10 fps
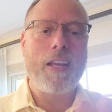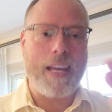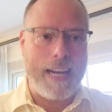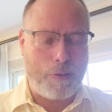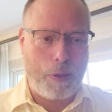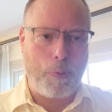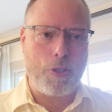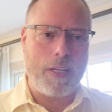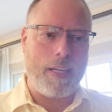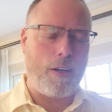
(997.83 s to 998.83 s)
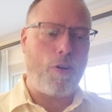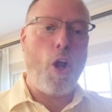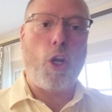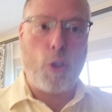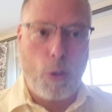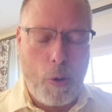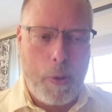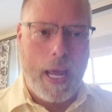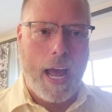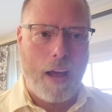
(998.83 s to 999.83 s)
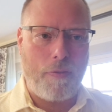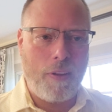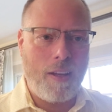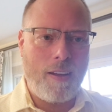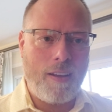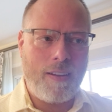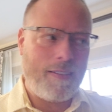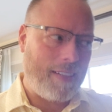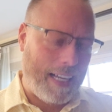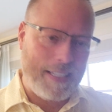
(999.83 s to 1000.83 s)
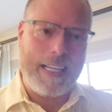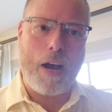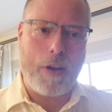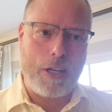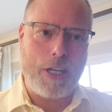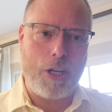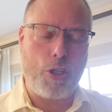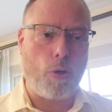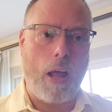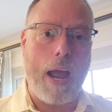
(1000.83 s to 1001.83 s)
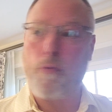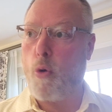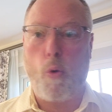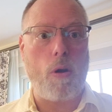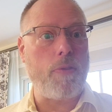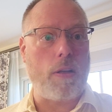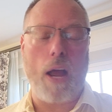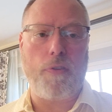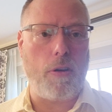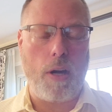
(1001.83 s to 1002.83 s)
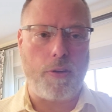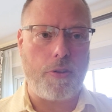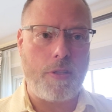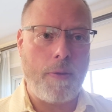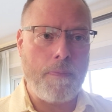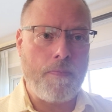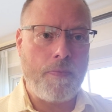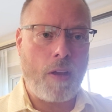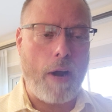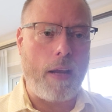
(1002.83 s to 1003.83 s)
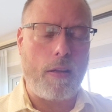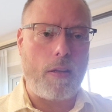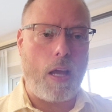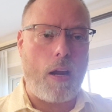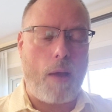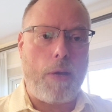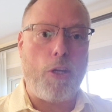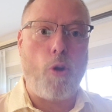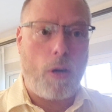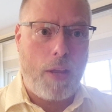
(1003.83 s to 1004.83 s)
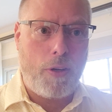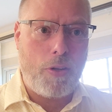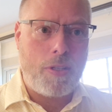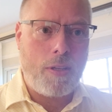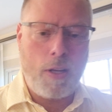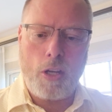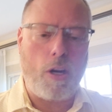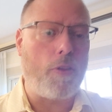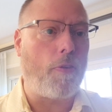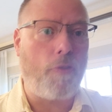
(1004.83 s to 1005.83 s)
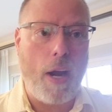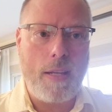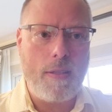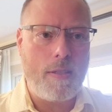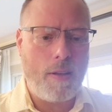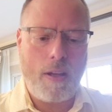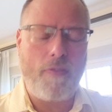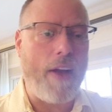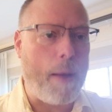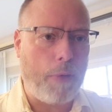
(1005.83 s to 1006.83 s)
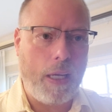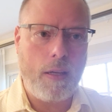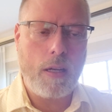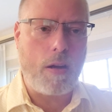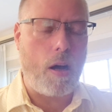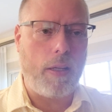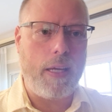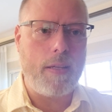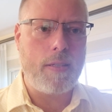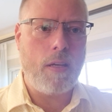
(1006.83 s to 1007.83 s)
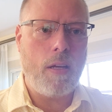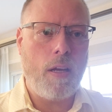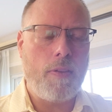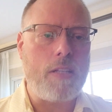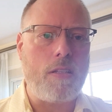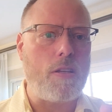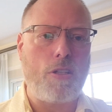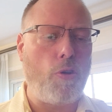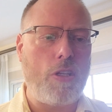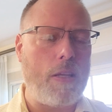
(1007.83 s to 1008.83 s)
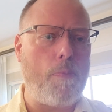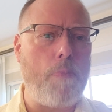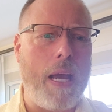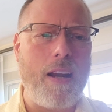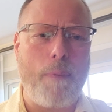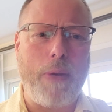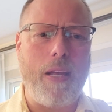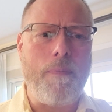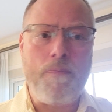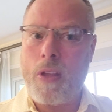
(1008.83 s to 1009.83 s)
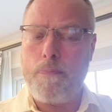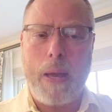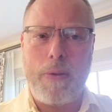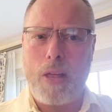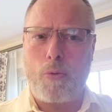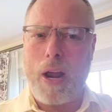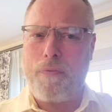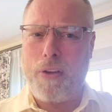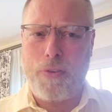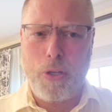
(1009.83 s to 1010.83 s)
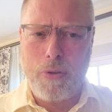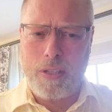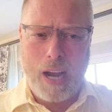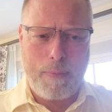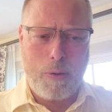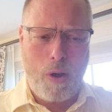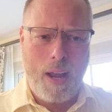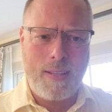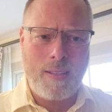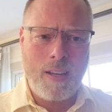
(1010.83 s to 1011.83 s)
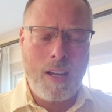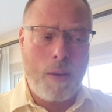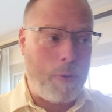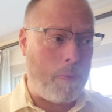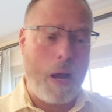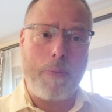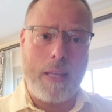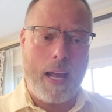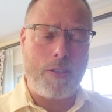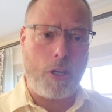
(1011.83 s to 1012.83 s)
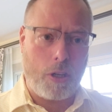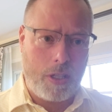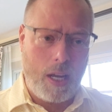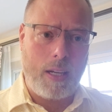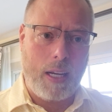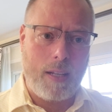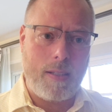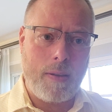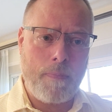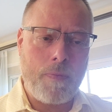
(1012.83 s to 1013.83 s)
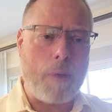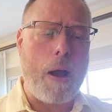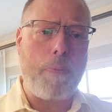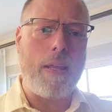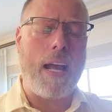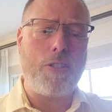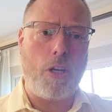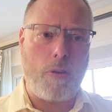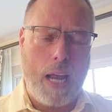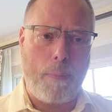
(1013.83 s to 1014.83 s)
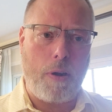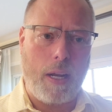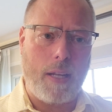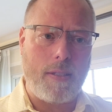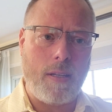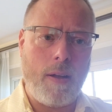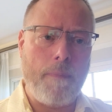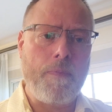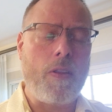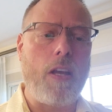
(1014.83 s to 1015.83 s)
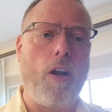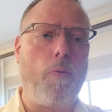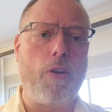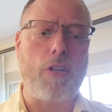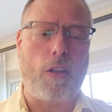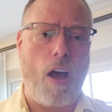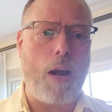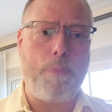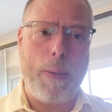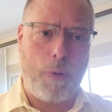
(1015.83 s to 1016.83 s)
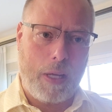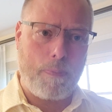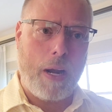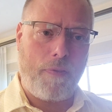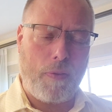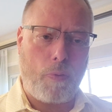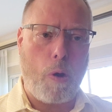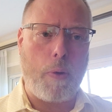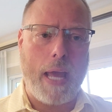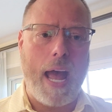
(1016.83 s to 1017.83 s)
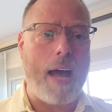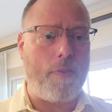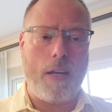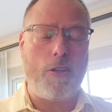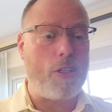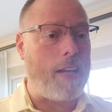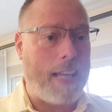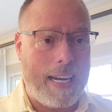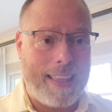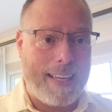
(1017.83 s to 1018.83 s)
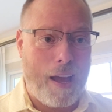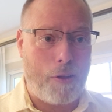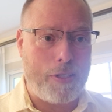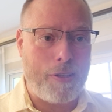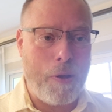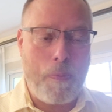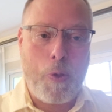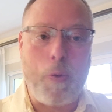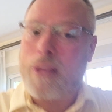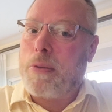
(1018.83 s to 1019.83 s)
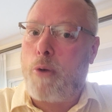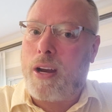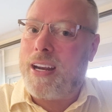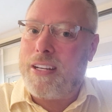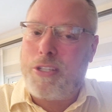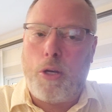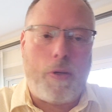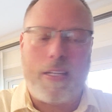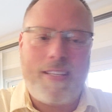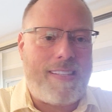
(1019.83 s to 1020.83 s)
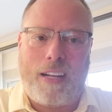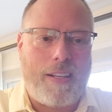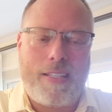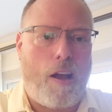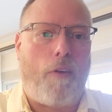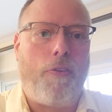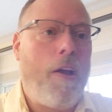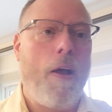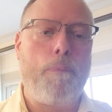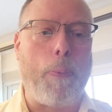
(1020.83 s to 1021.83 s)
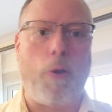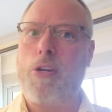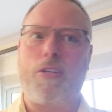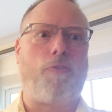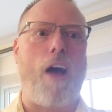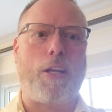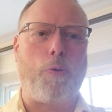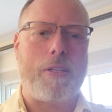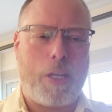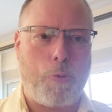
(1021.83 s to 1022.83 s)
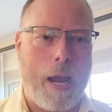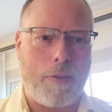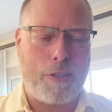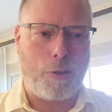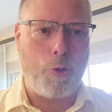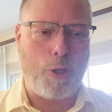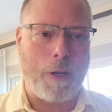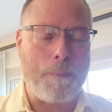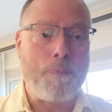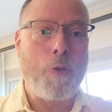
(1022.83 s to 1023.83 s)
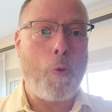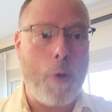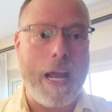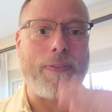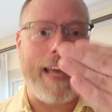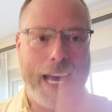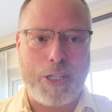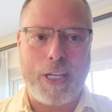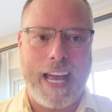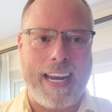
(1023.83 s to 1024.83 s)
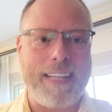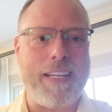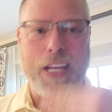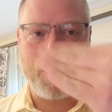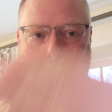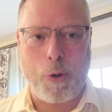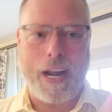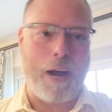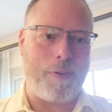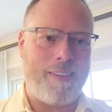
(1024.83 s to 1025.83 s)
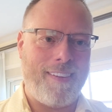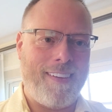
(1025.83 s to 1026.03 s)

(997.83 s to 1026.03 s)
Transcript: Connect with the person here, learn what we have, and see how it can change your life or the life of your others, right? And I mean your others, your other friends, family, colleagues. This is a solution that maybe not the right fit for you timing wise, but it might be the answer your son needs. It might be the answer your neighbor needs. There's a lot of people that can benefit from what we have, and just like anything else, we have to market it too. It doesn't sell itself. People don't just flock to us because we have the solution. We have to educate get the word out.